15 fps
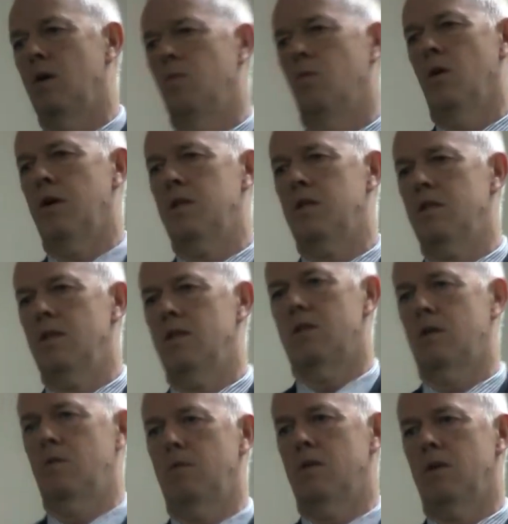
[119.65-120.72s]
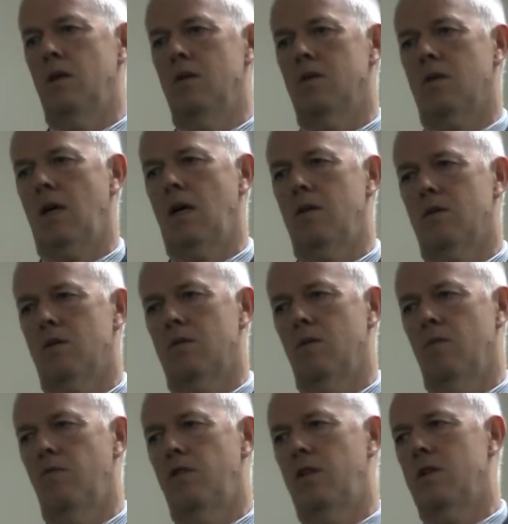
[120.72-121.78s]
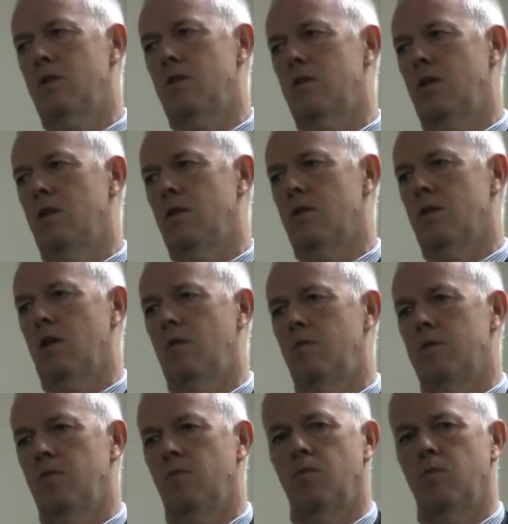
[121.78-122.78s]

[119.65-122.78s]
What it did do is gave some validity in terms of